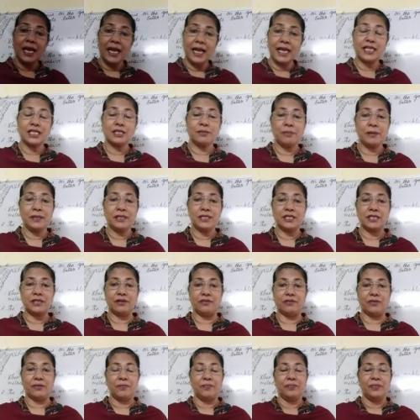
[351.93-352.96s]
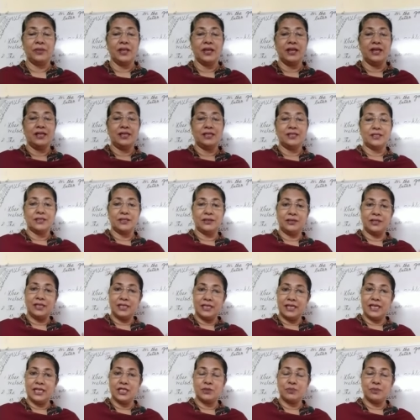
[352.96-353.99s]
expensive. So, the
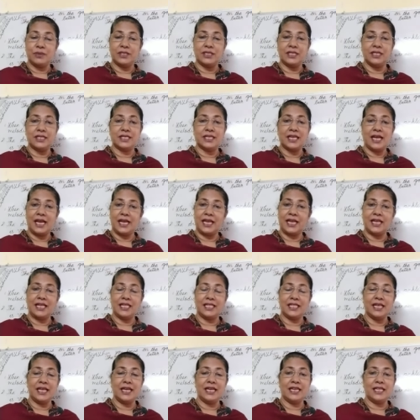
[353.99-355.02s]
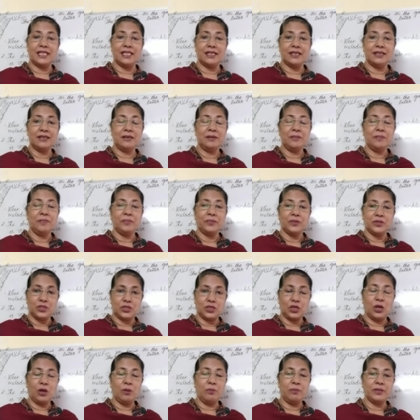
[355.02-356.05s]
dress which is hanging there in the
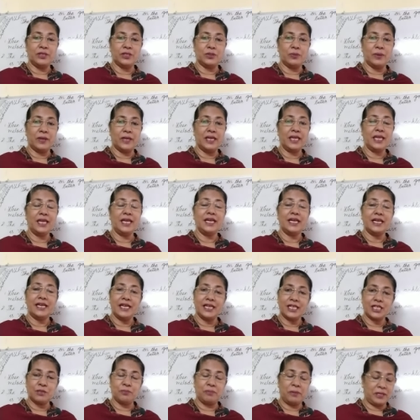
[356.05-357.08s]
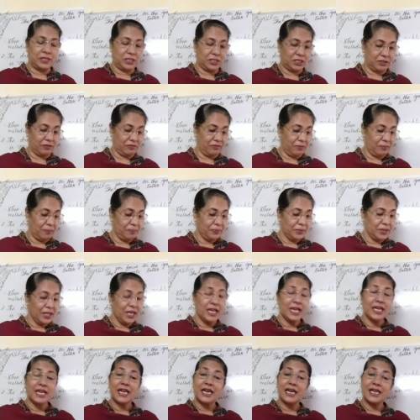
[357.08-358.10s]
shop is very expensive.
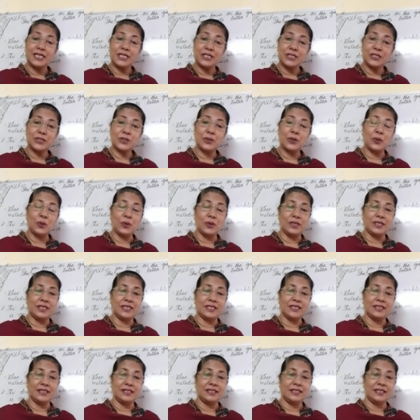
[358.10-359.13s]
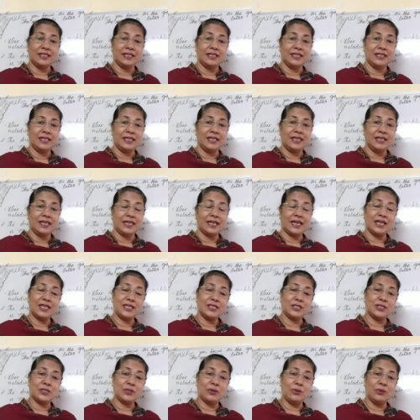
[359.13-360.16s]
Consoled.
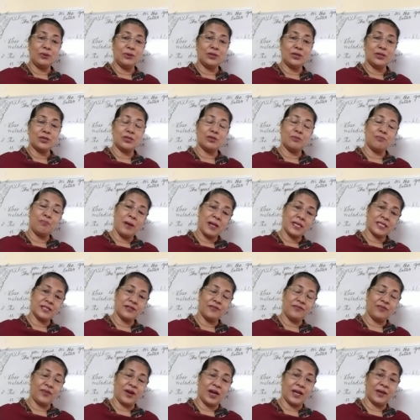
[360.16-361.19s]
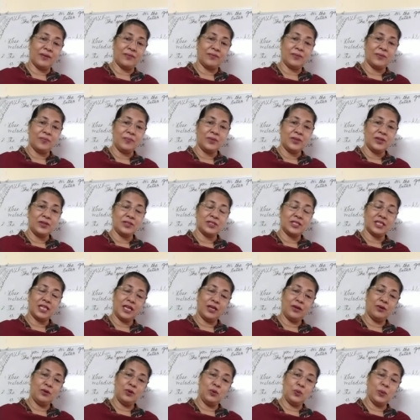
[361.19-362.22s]
Consoled. To pacify. Say
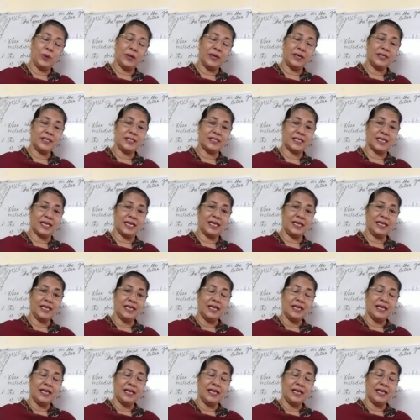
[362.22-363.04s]
good words and